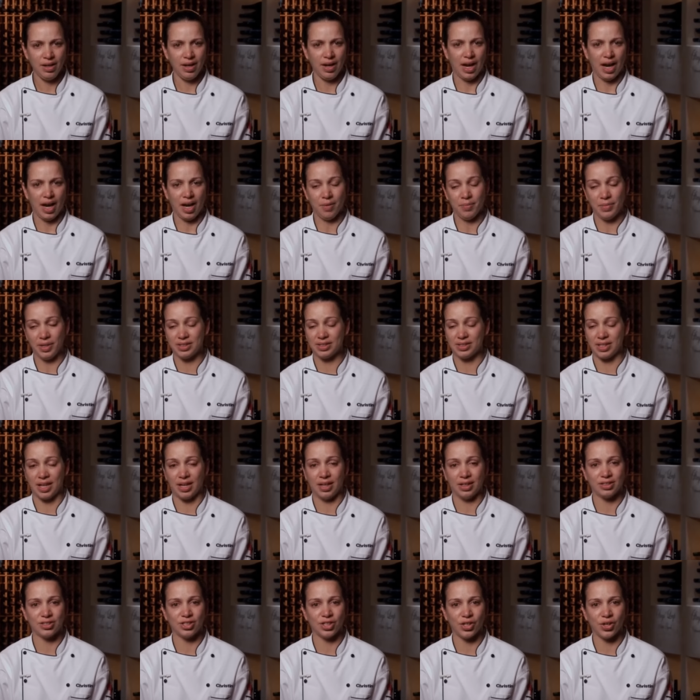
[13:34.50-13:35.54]
I'm
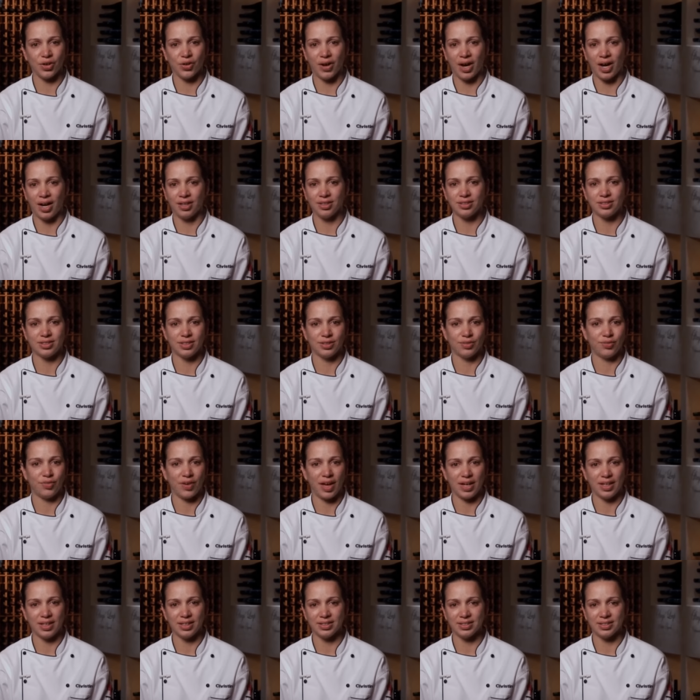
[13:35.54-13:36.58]
excited to go out to
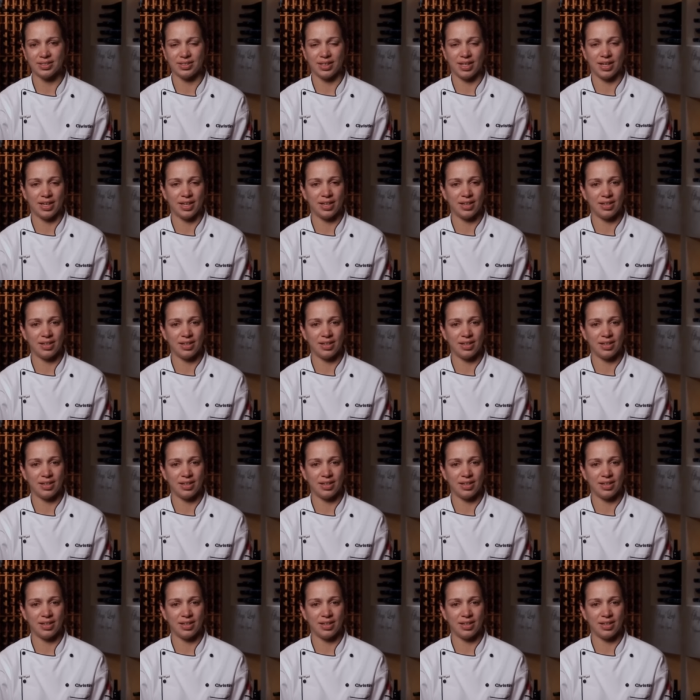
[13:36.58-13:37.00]
Vegas and